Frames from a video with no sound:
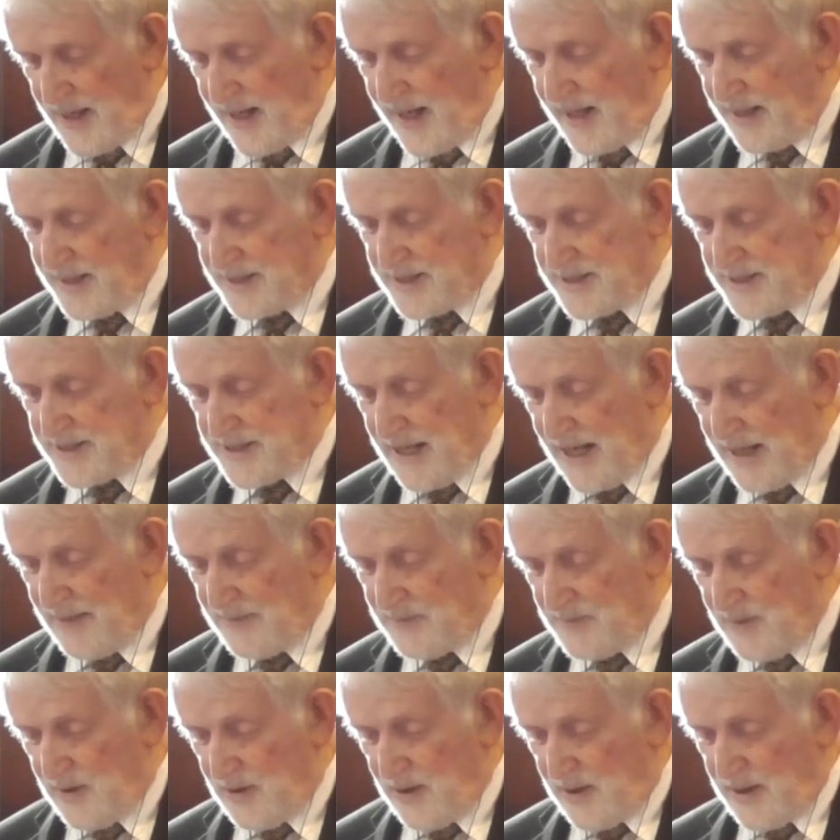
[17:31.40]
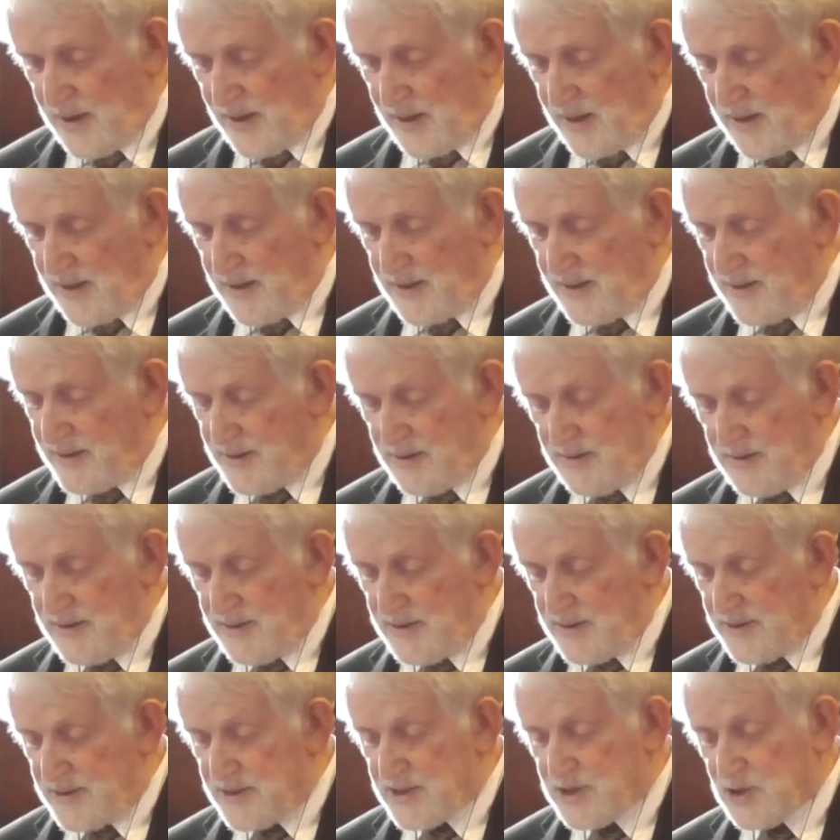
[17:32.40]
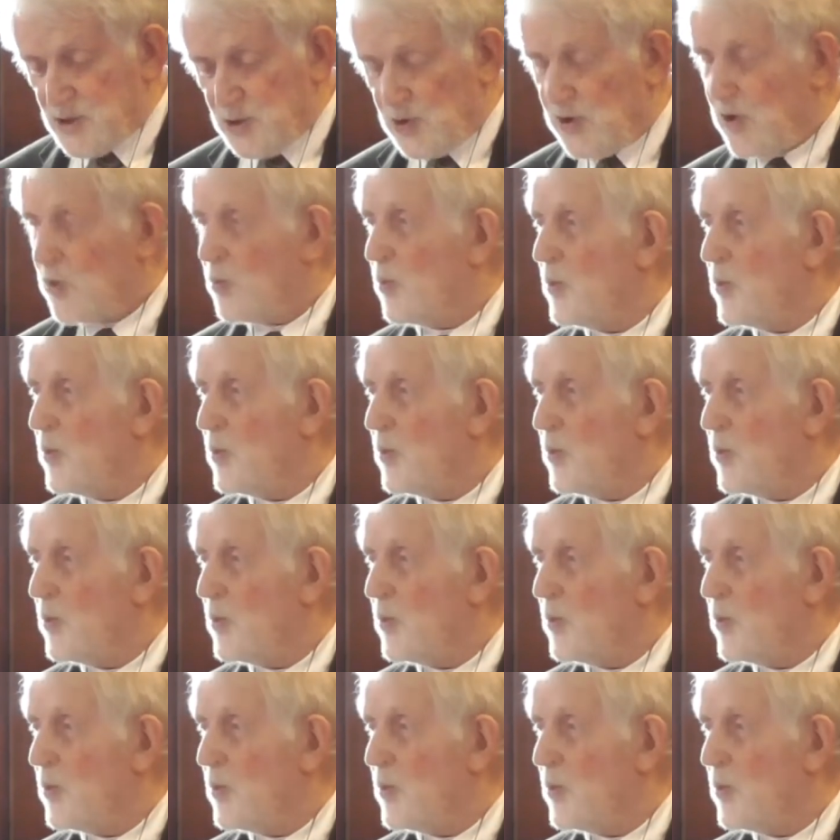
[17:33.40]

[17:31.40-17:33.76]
And it's the same story.